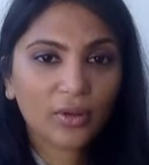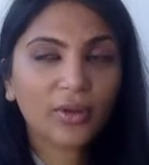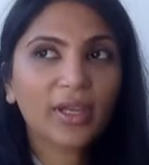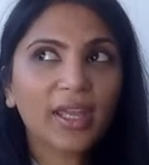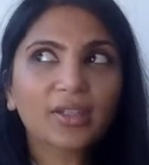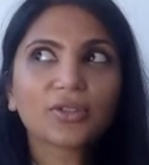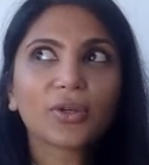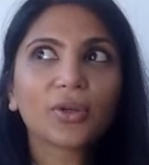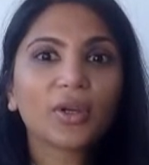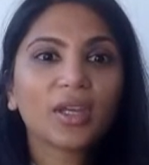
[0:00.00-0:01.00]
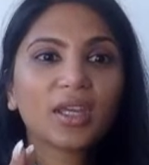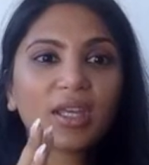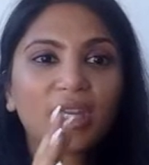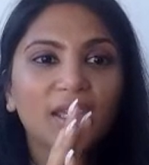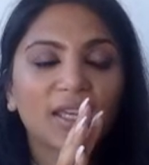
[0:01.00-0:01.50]
Okay. So
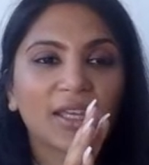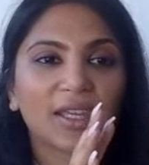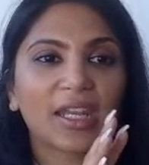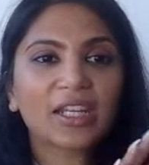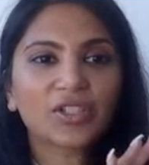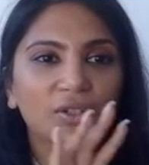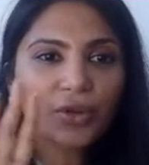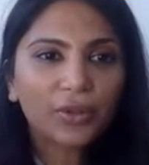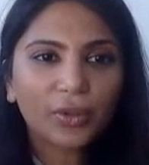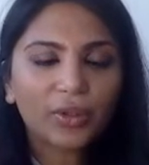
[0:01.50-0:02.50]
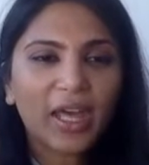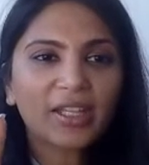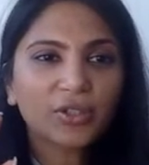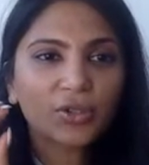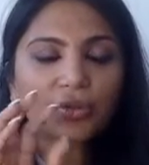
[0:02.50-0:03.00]
can I just go through
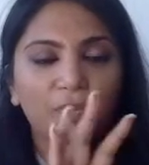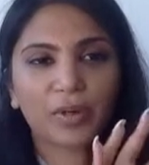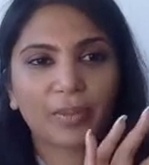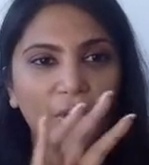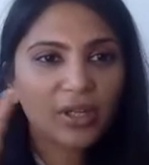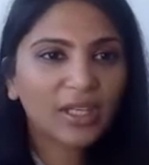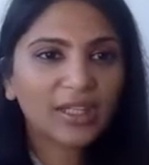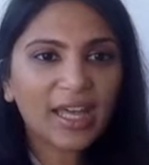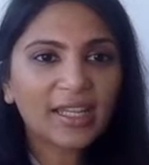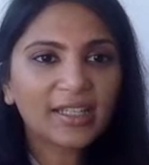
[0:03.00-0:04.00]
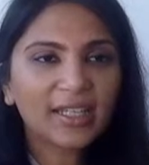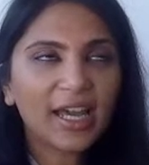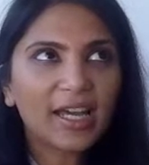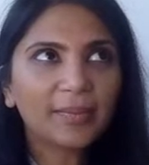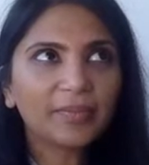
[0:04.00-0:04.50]
that? So you're promoting
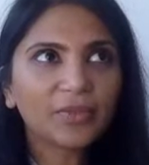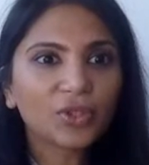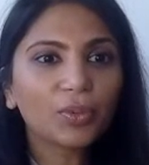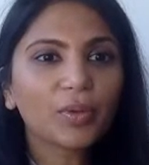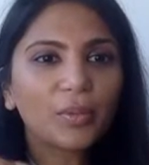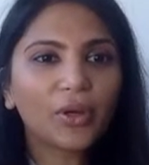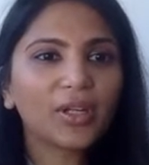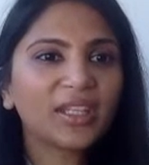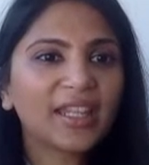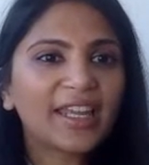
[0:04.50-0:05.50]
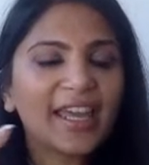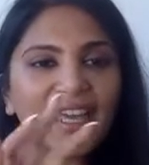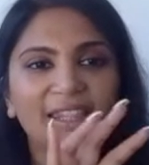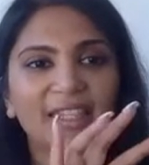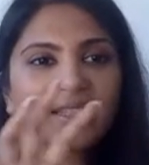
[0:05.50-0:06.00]
that,
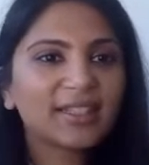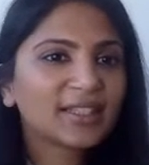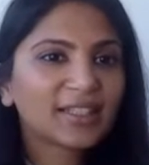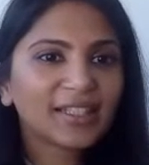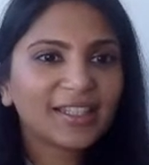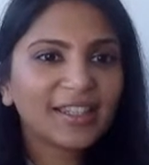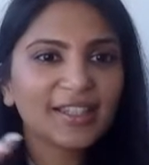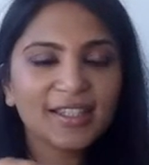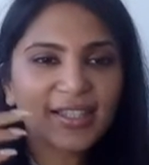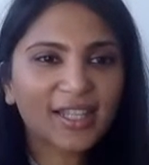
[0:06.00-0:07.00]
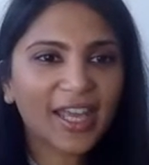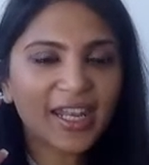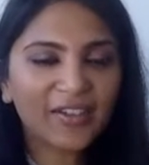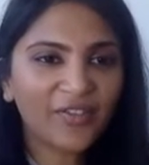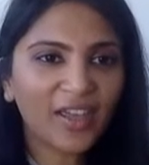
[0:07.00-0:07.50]
hey, this is an
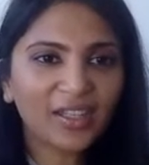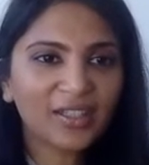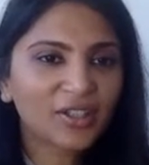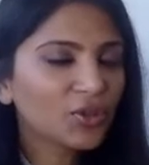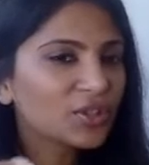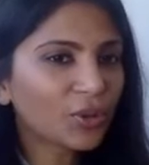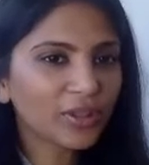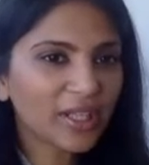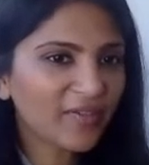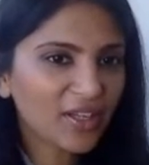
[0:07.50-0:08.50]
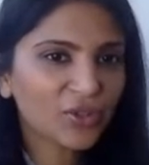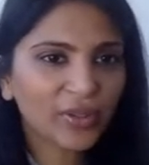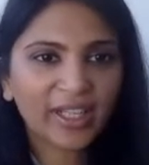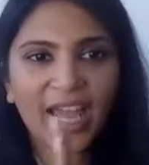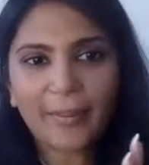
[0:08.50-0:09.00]
event. The event's
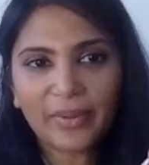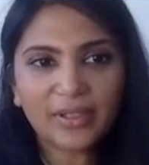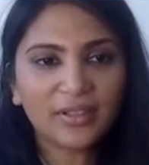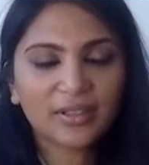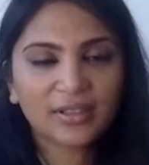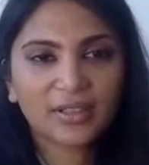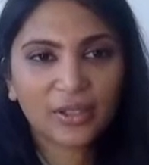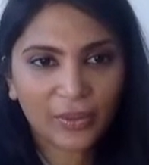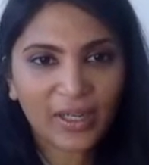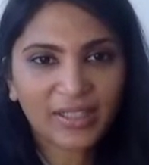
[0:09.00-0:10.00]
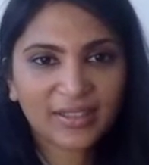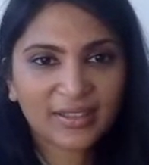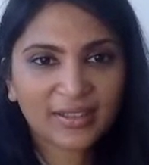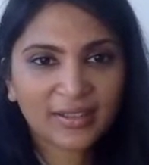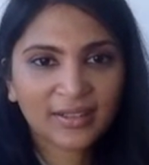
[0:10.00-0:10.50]
already happened, correct?
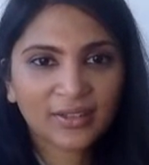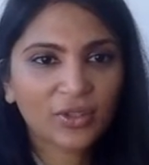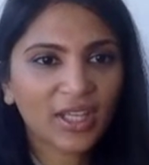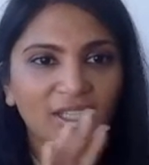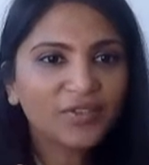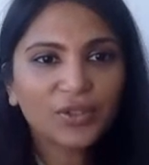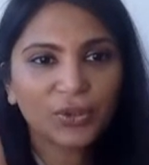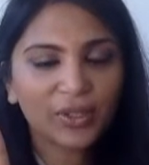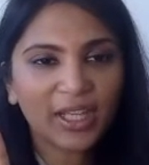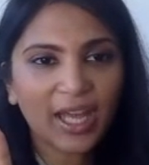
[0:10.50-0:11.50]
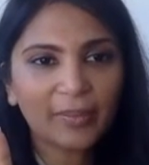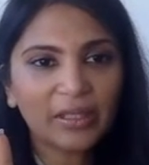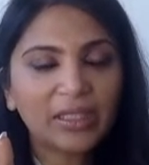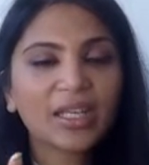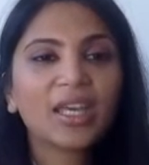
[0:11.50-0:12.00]
The interview's already
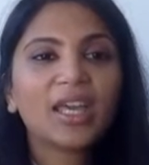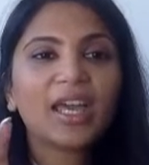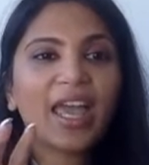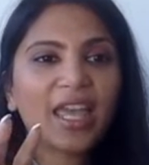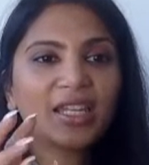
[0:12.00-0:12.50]
happened. And